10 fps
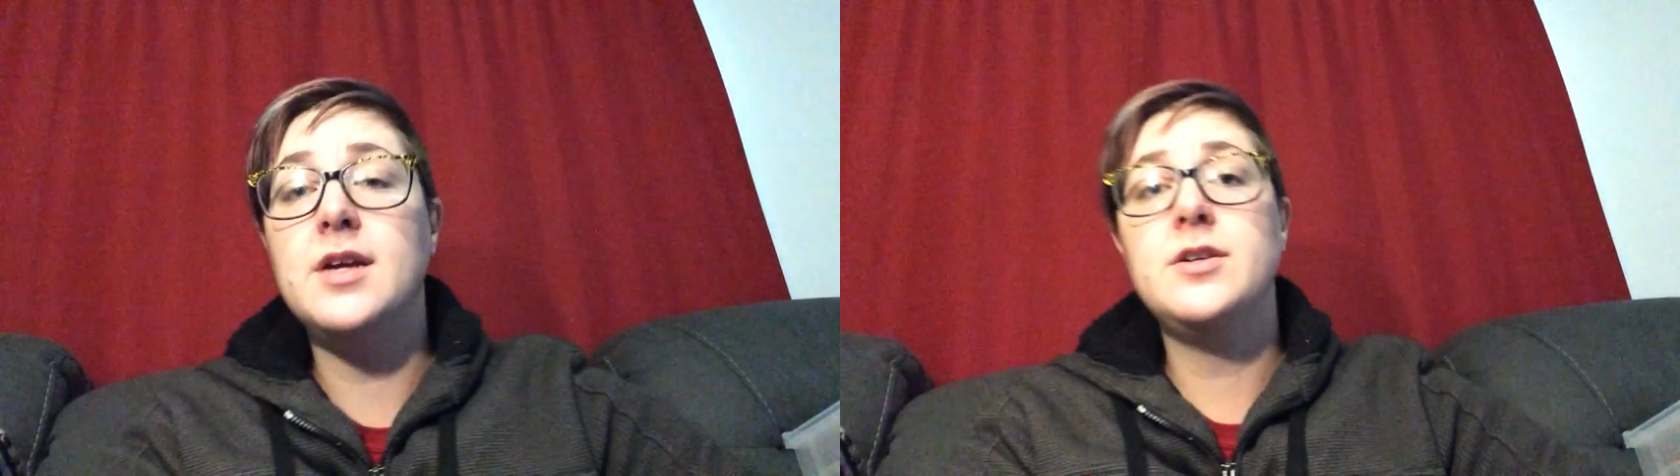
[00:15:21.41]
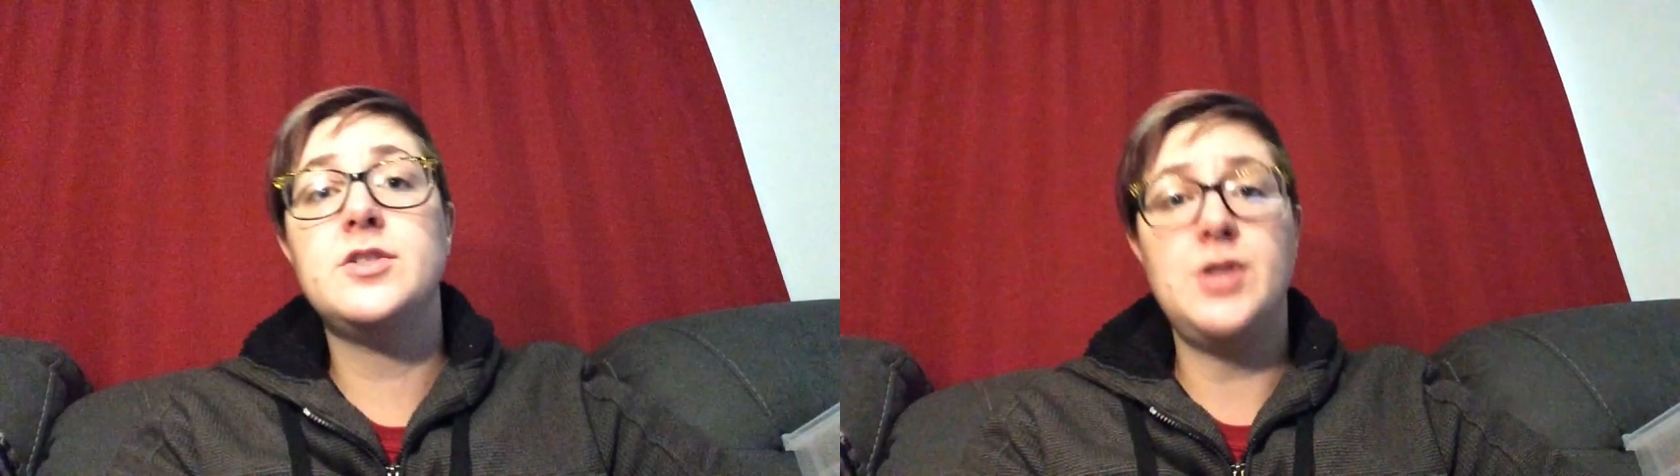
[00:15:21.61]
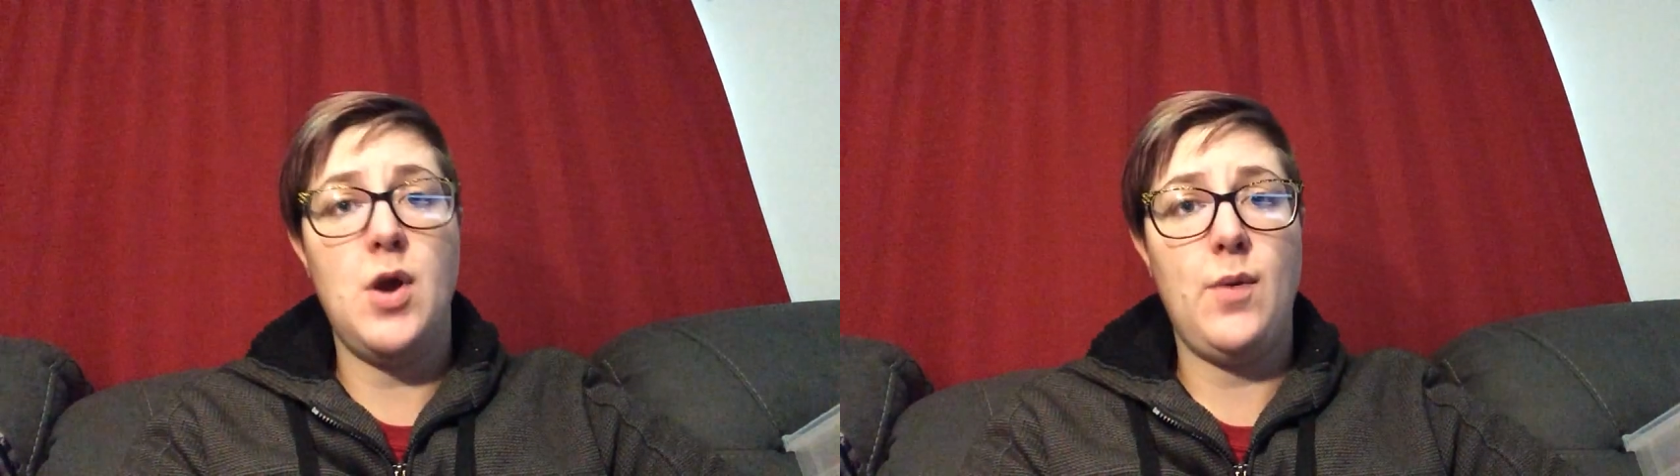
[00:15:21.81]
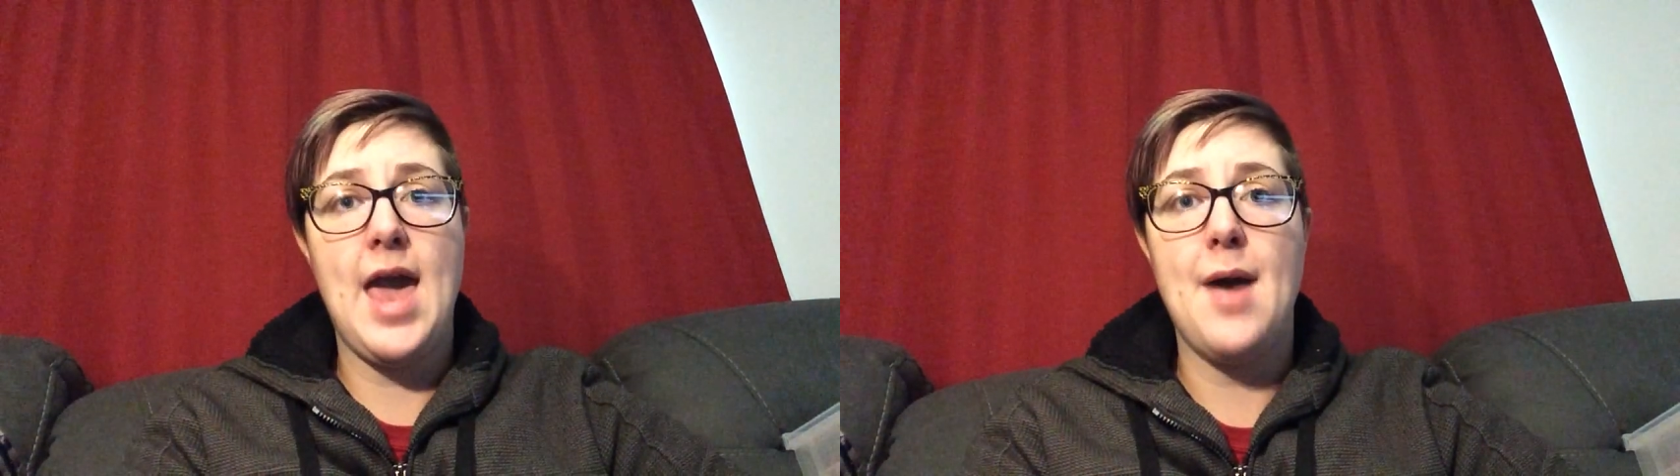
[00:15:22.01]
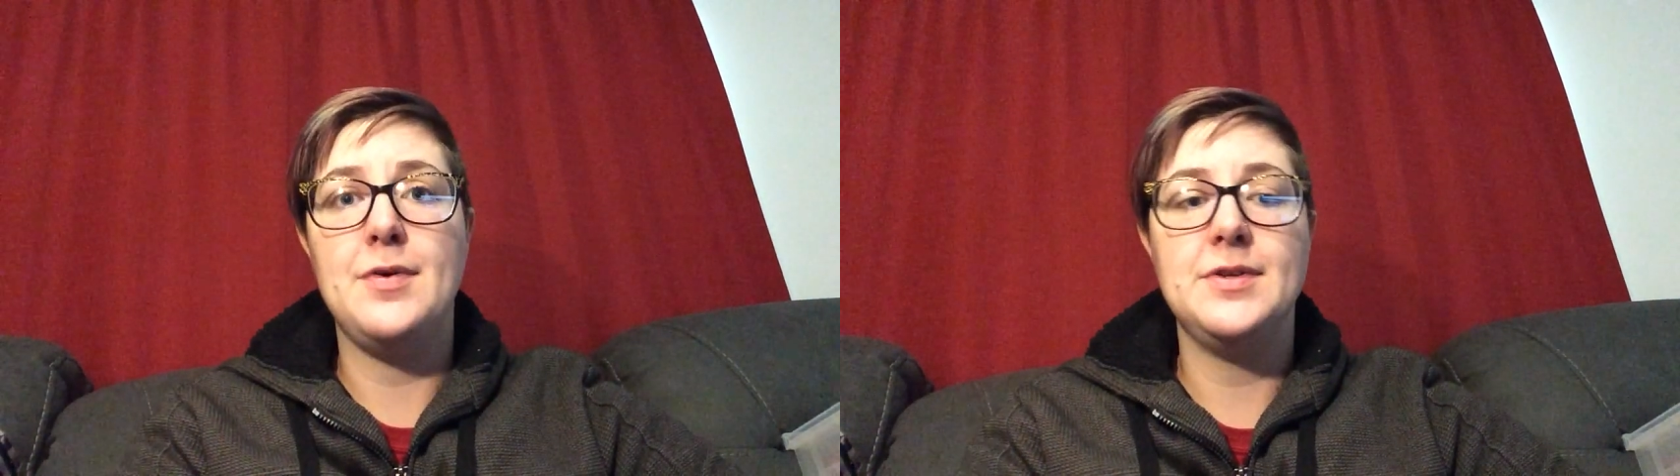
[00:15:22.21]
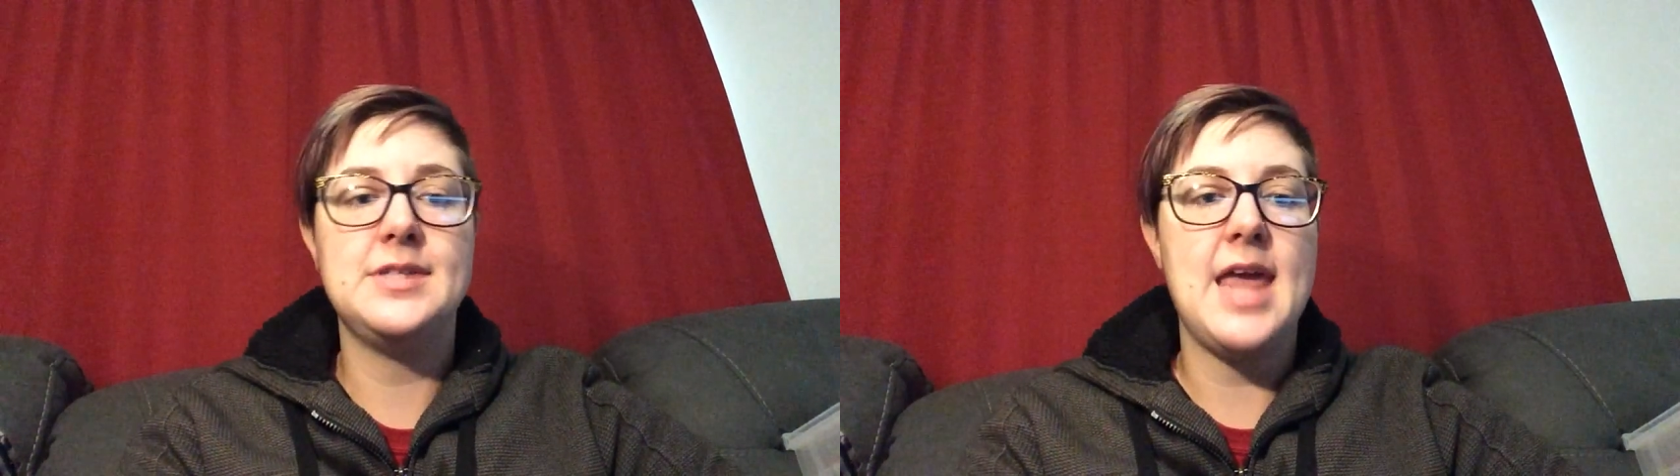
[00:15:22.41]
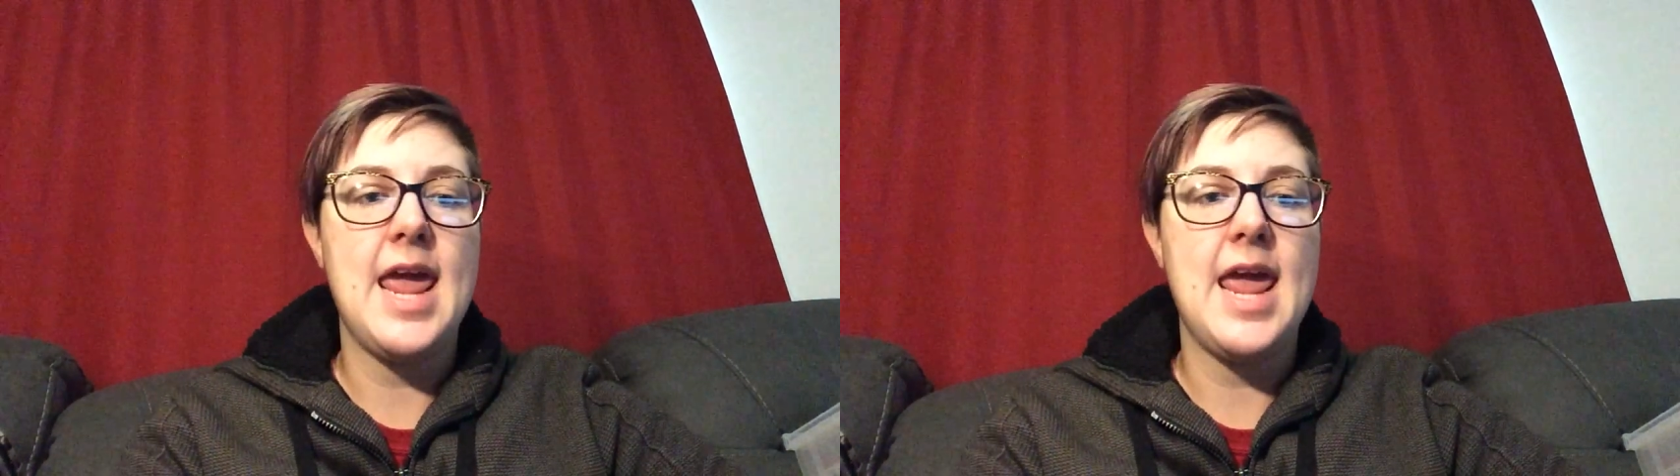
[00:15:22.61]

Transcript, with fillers: they're snowy owls